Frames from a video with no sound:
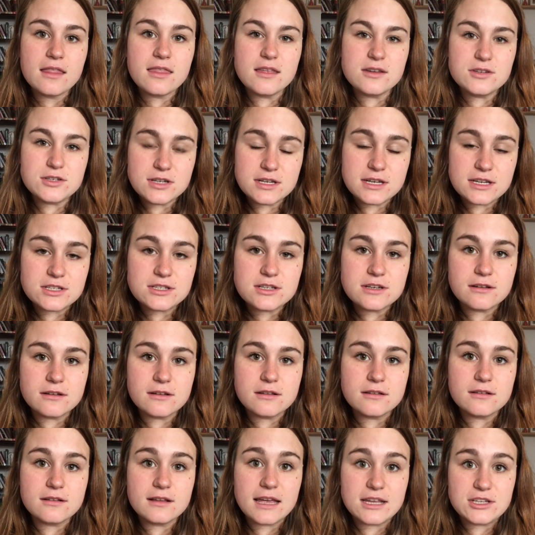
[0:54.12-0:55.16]
the
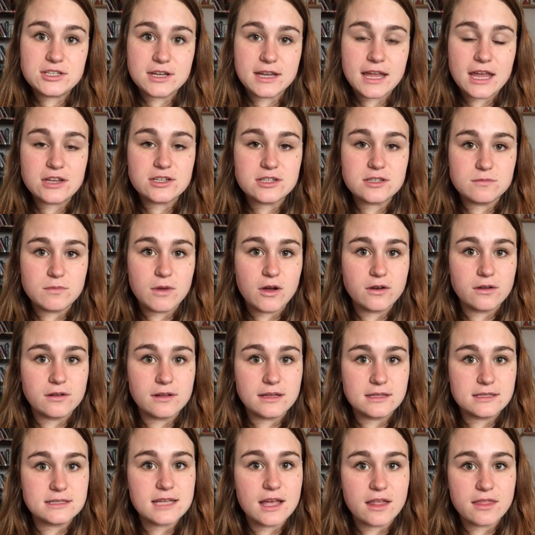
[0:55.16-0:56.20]
traditional education model
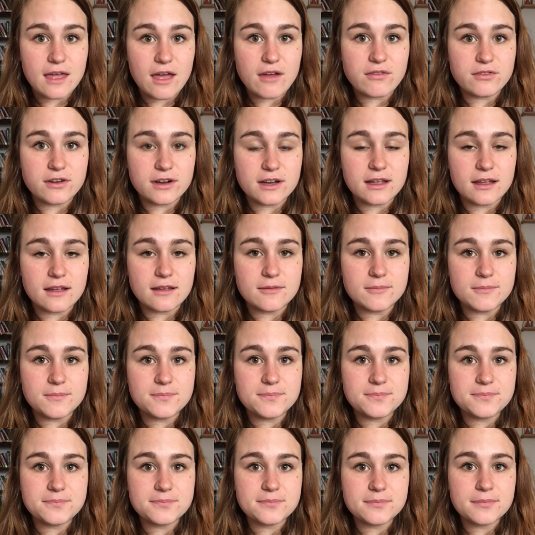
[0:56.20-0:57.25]
in South Africa.
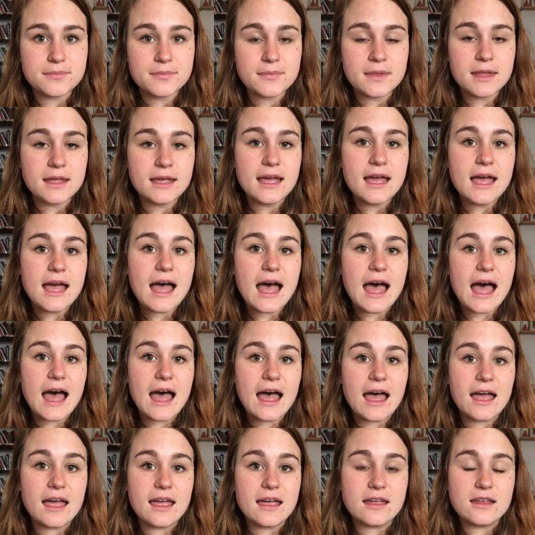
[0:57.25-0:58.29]

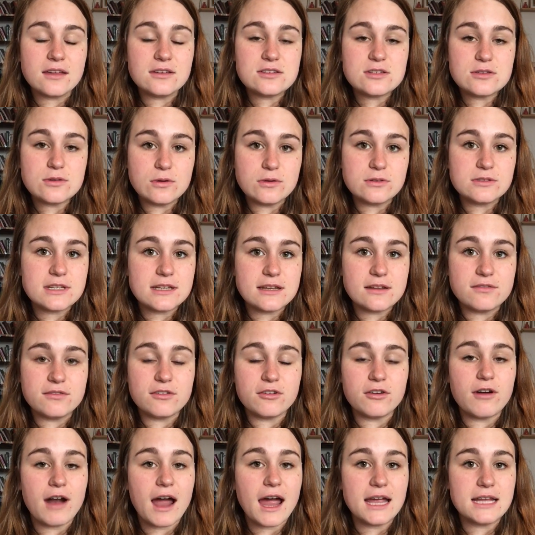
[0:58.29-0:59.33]
I taught in a
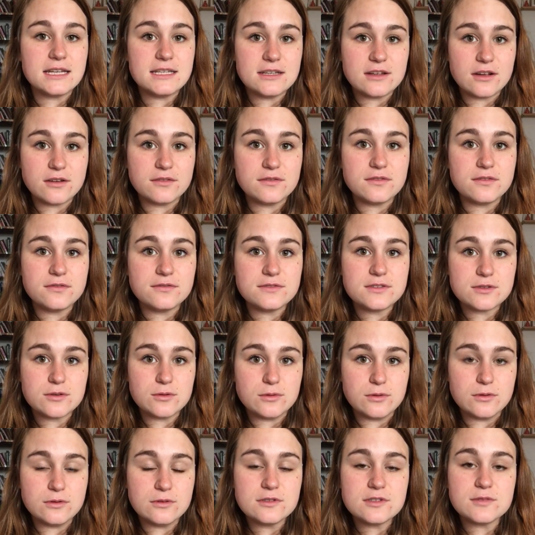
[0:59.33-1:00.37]
variety of
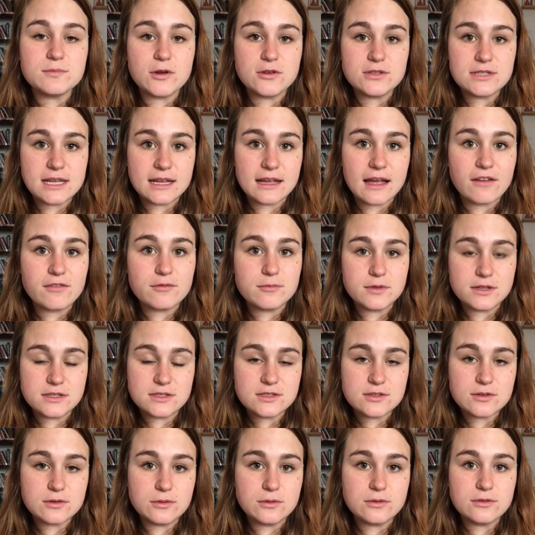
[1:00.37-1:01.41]
schools, mostly government
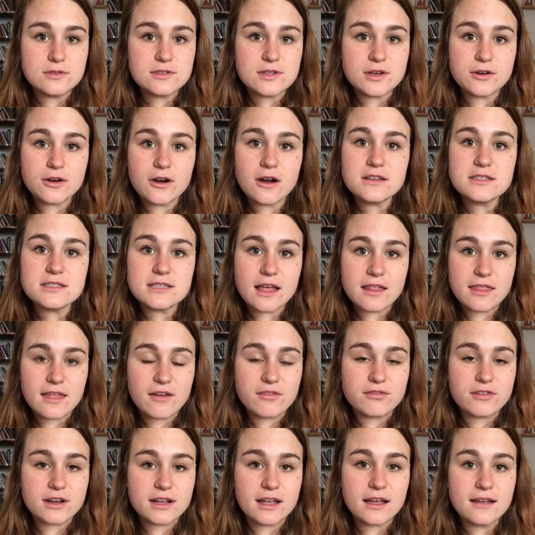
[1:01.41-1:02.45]
schools across South
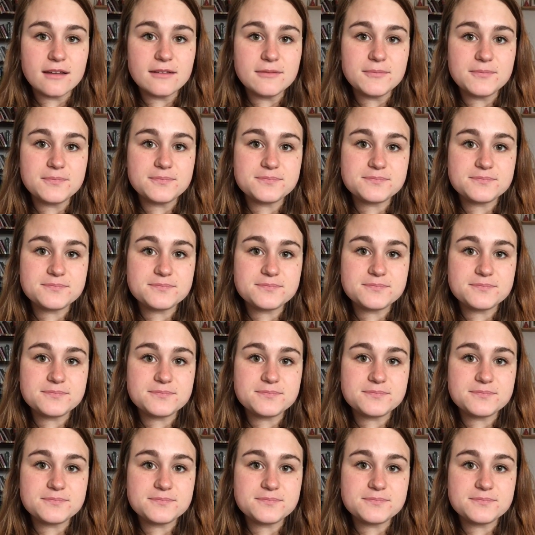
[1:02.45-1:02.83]
Africa,